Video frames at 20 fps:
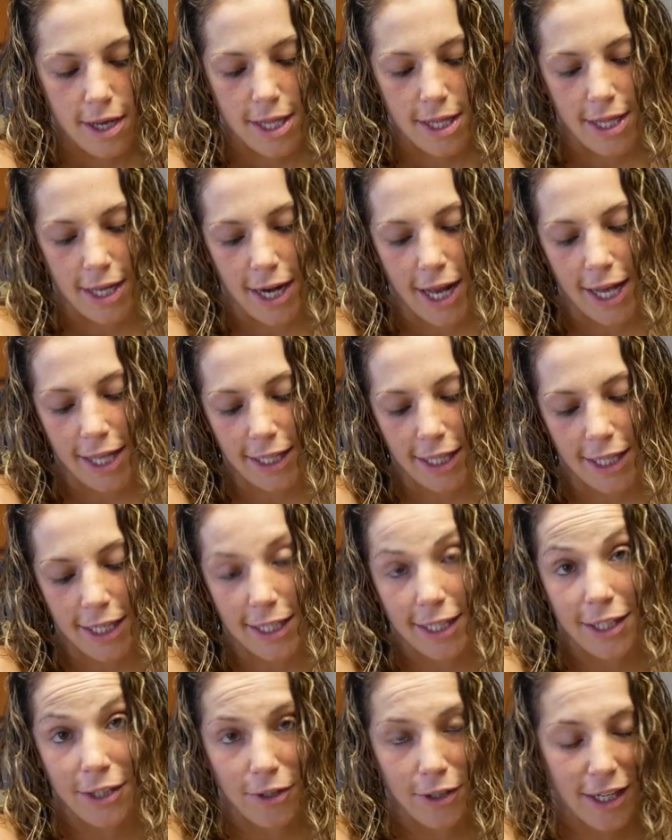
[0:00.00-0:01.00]
And then I like
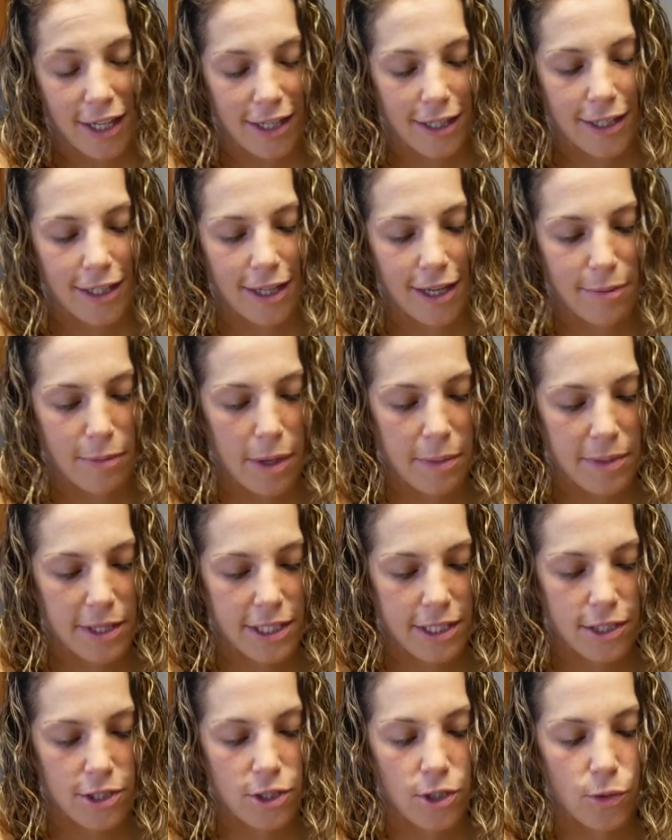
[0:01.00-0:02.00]
a little kick on my
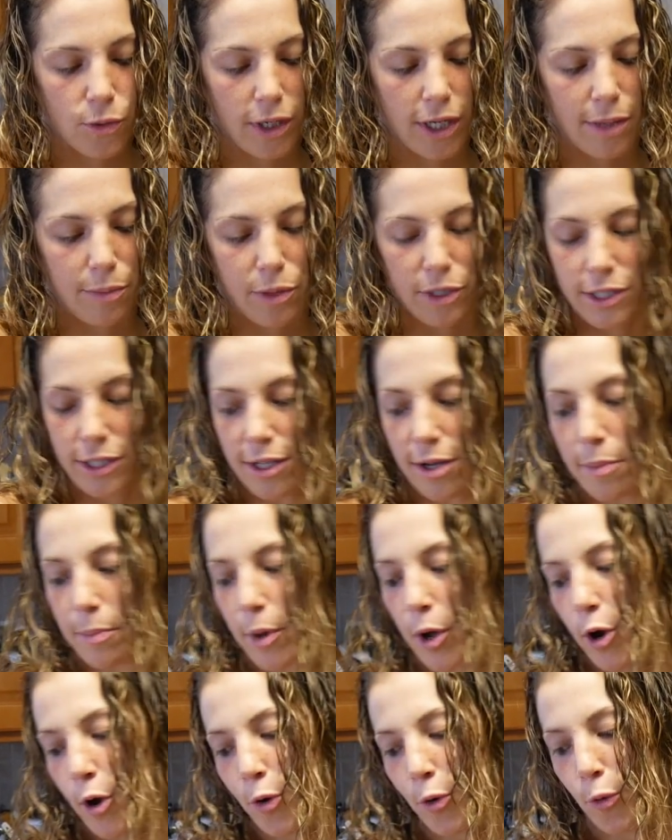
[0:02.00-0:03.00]
pizza, so we're going to put
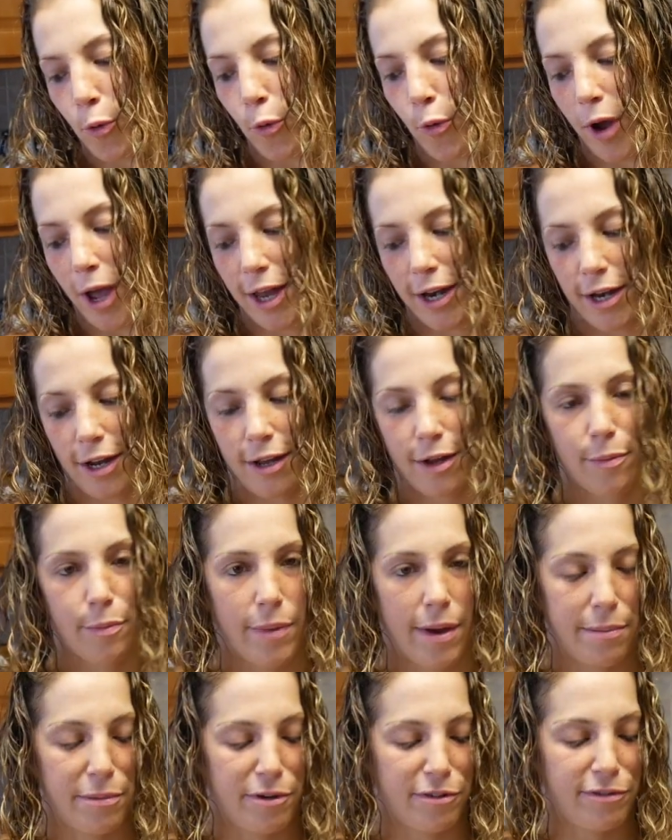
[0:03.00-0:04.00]
some red
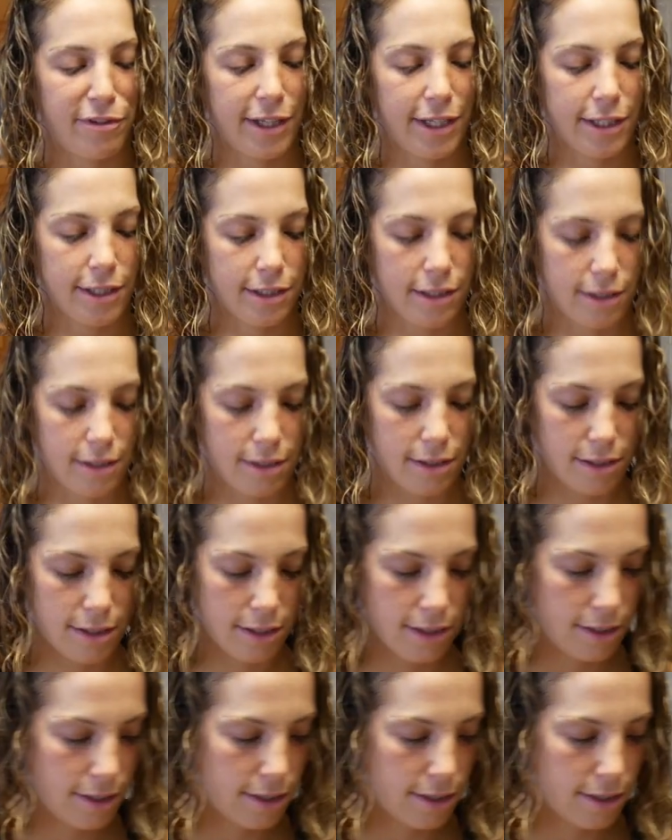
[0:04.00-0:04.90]
pepper flakes.